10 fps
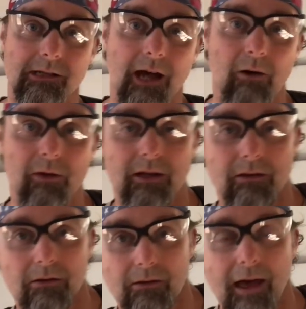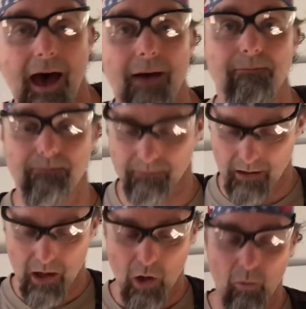how we do that.
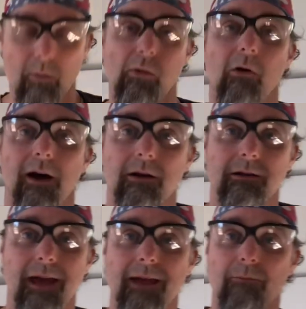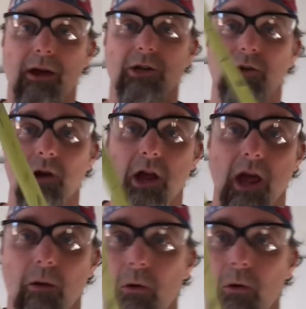We pull out our tape measure and we're